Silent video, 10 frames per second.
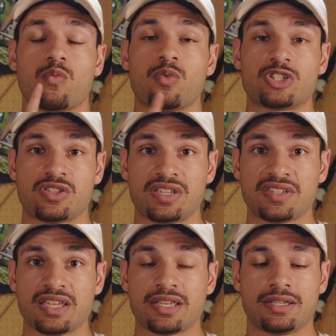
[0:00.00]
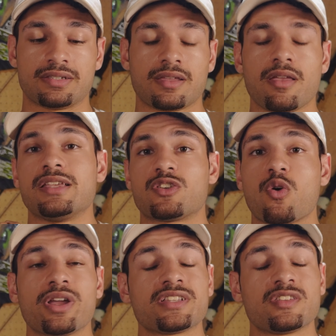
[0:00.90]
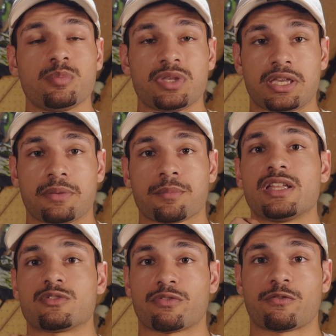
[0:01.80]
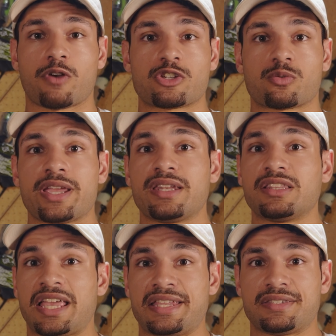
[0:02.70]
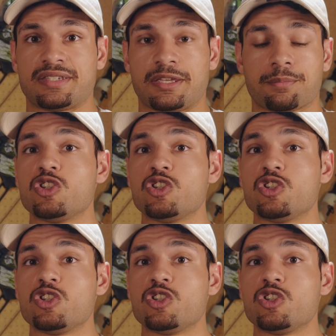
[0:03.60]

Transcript: which this is going to be its refresh rate and latency.